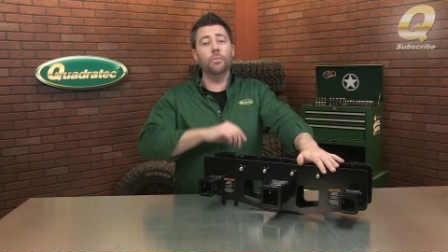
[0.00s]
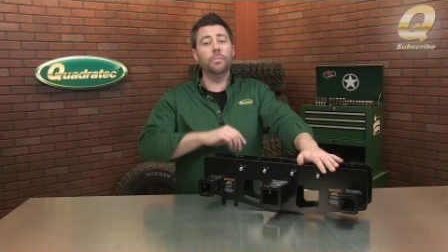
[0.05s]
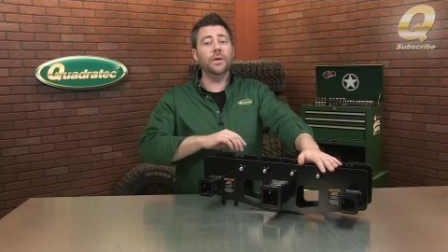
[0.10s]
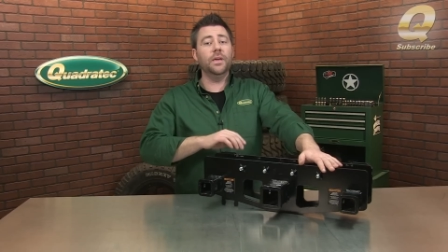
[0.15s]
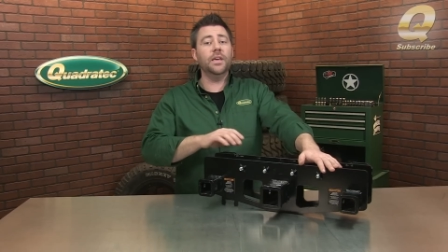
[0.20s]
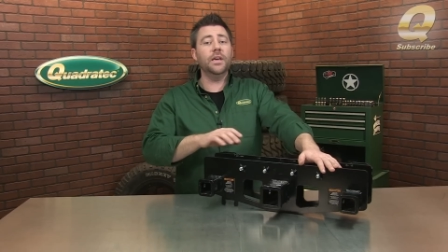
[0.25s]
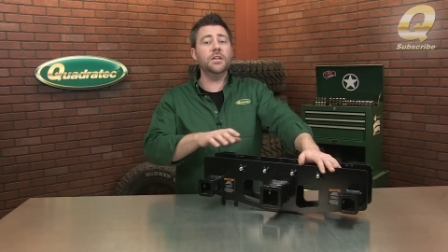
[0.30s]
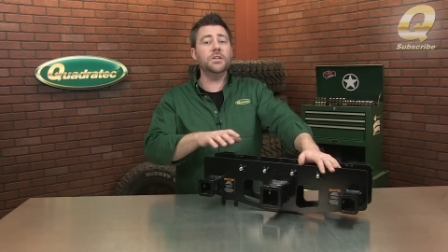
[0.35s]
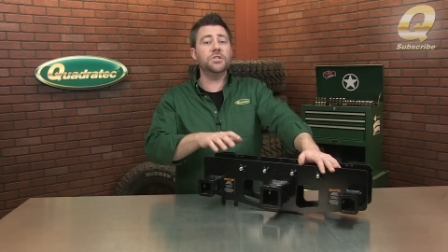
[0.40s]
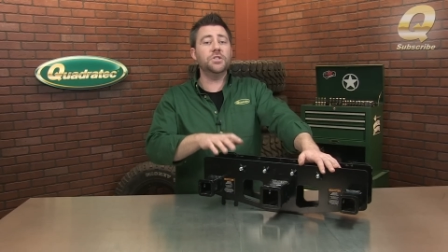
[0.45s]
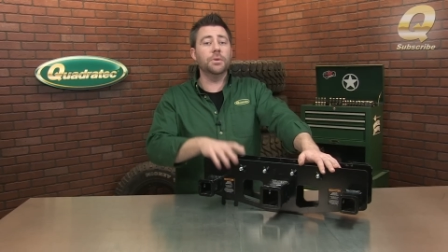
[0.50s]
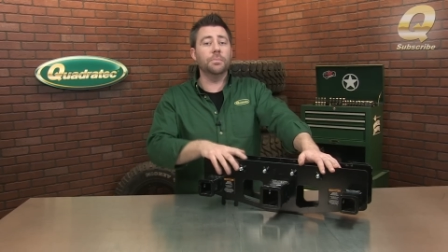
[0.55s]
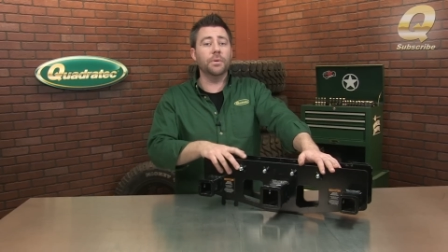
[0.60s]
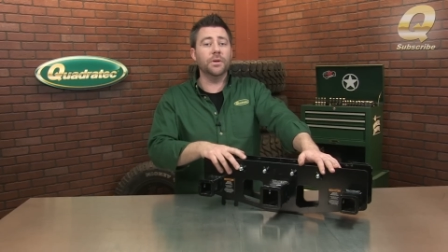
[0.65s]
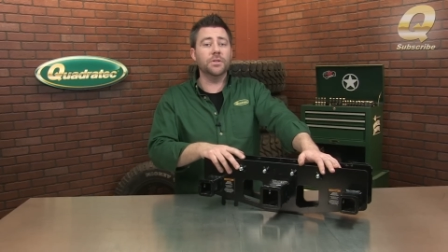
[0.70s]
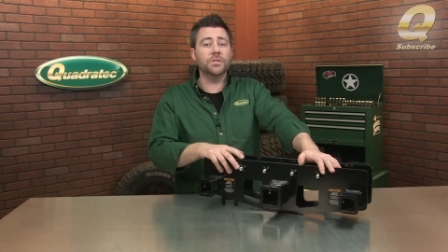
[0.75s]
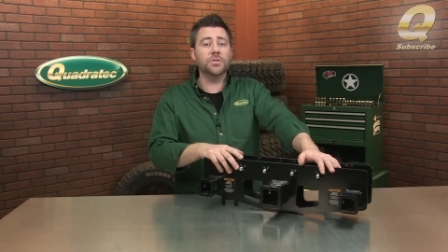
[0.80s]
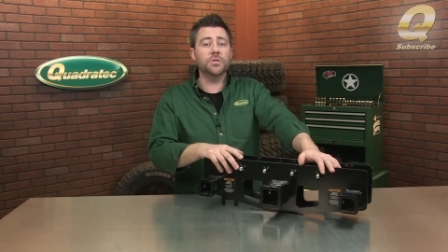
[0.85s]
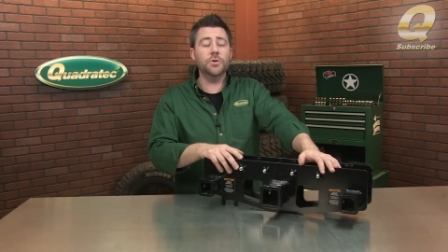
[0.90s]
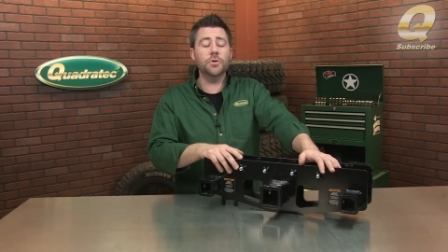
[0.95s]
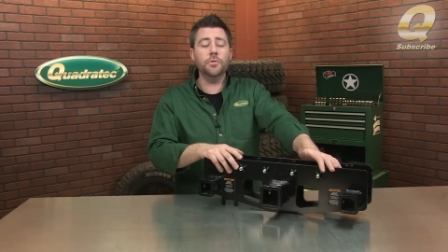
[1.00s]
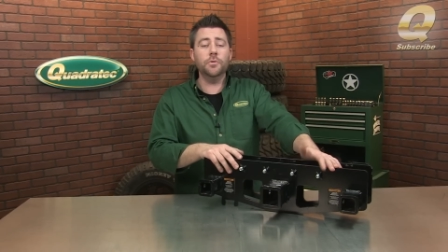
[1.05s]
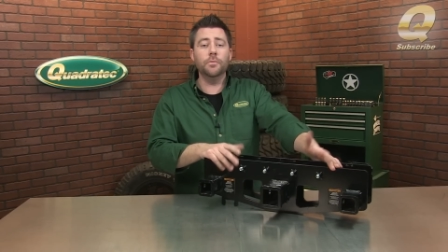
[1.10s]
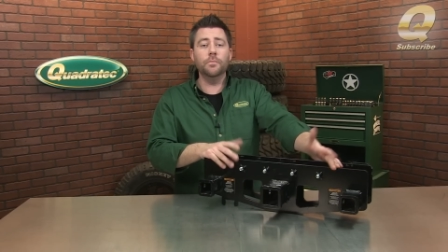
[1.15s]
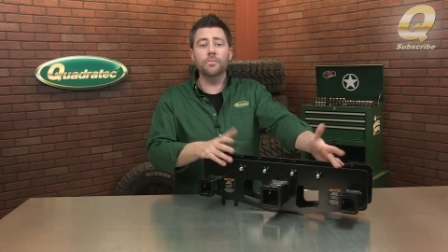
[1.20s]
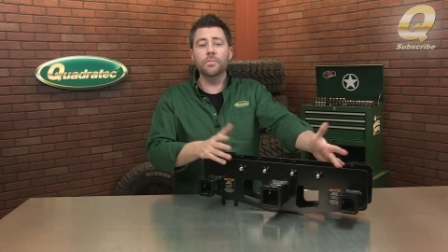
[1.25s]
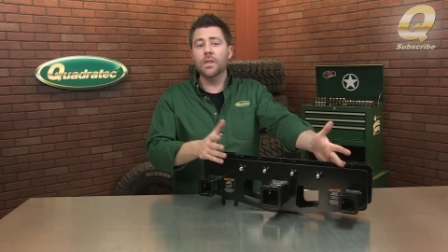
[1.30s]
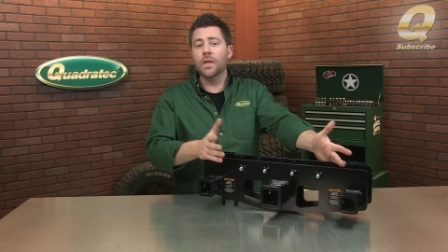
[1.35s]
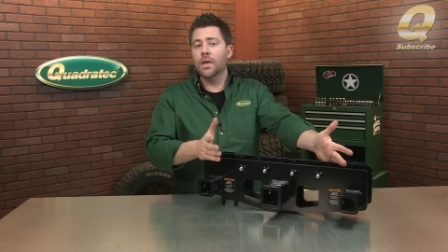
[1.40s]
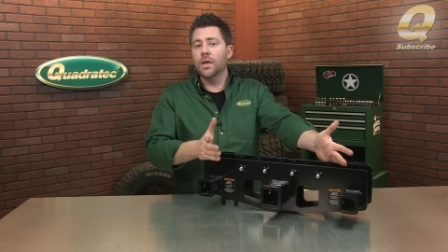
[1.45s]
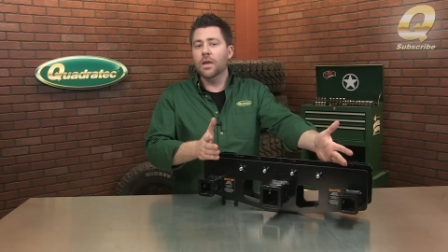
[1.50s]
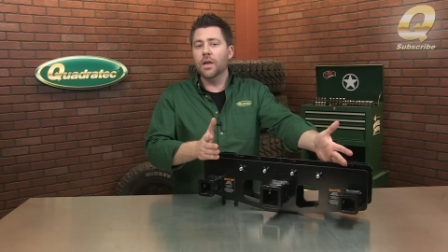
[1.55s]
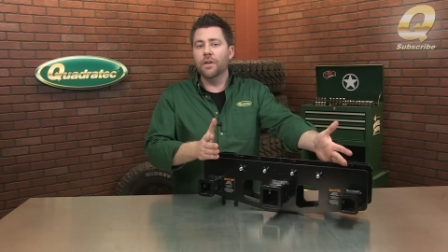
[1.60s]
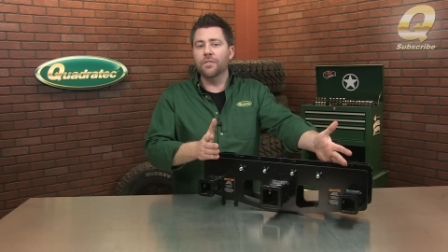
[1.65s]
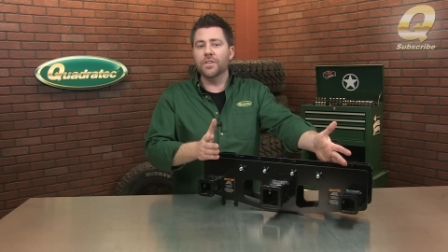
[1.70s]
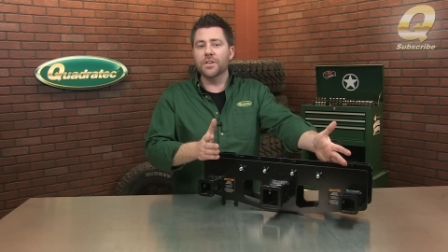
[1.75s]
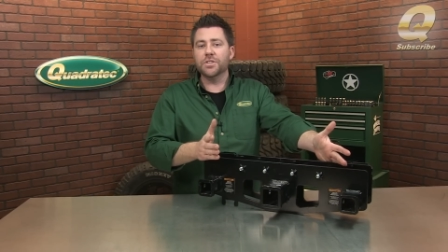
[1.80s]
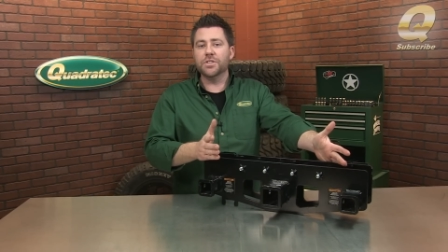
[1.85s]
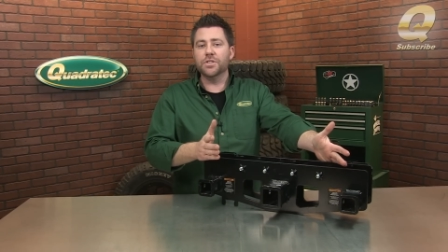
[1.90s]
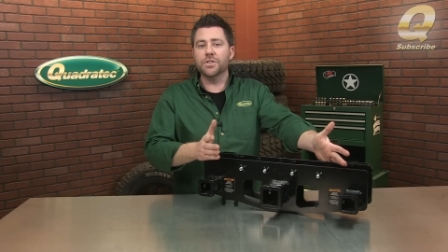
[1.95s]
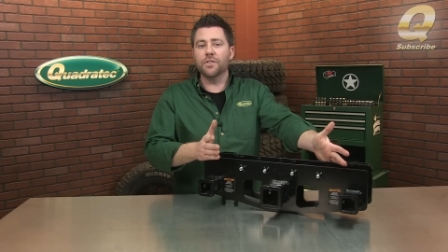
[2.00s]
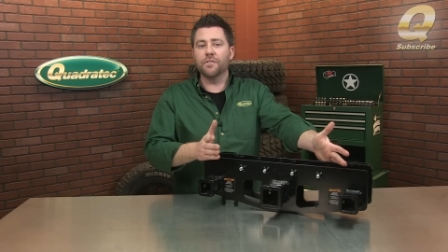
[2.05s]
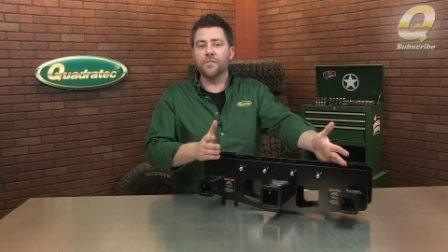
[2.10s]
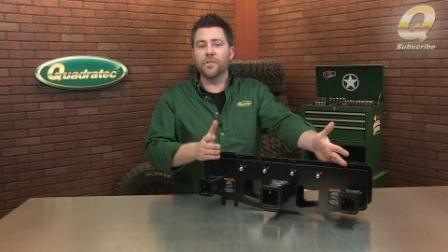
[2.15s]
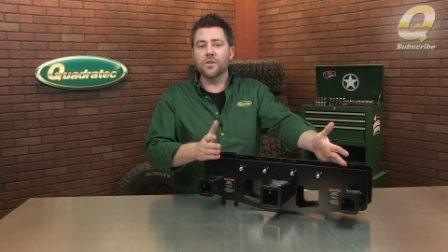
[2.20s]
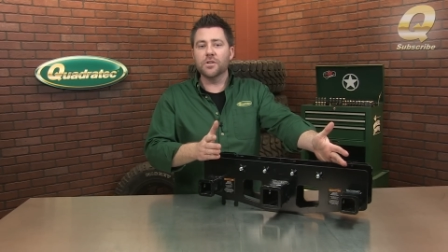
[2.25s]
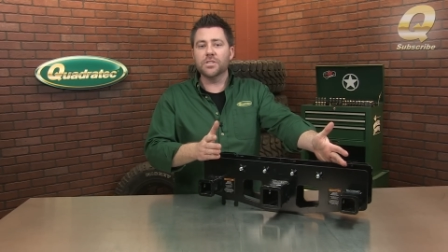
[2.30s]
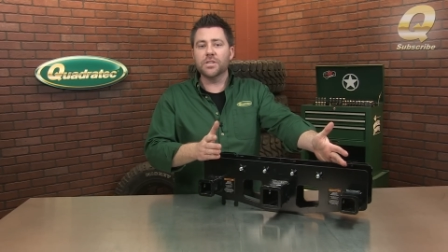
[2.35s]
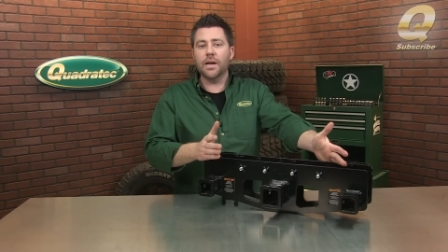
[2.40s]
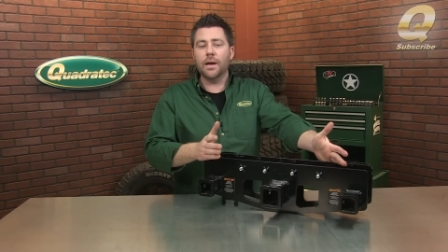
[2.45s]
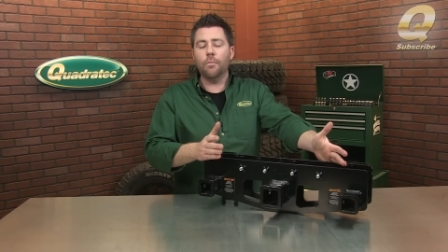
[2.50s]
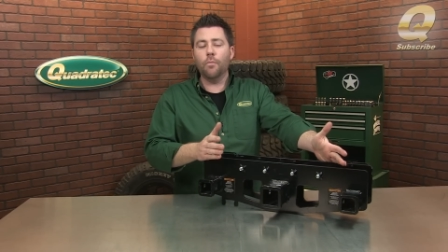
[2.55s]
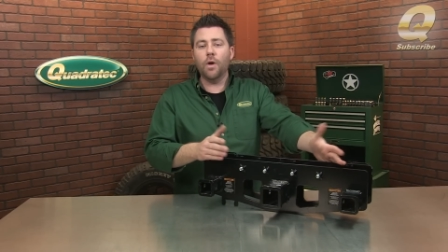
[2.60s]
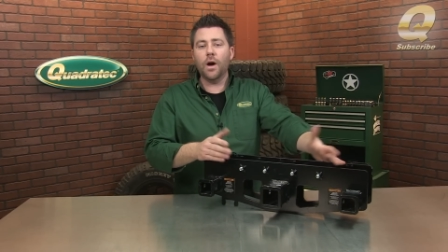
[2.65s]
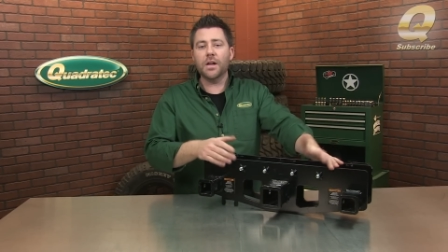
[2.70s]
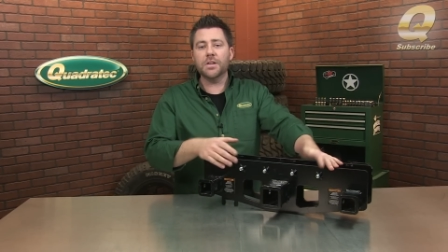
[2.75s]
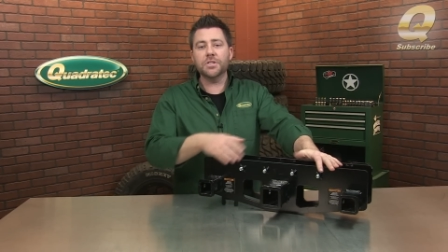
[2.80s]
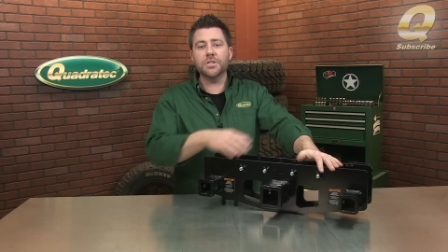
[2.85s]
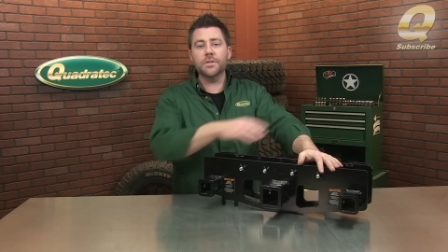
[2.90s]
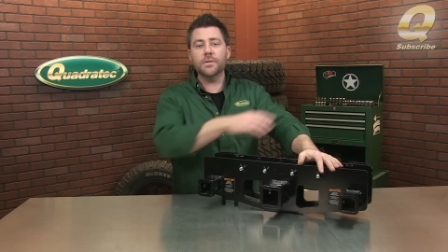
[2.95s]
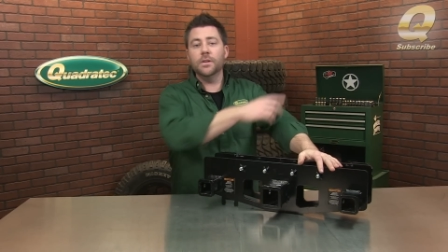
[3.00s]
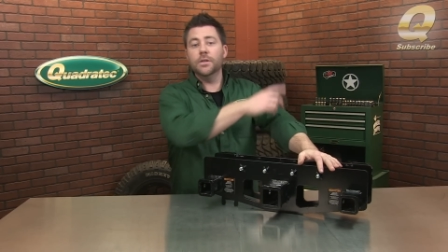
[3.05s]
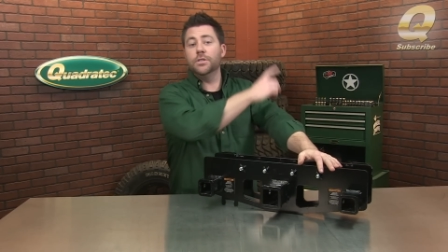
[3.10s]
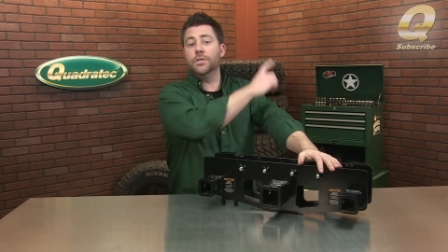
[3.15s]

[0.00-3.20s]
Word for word: will begin shipping soon. If this is your first time watching,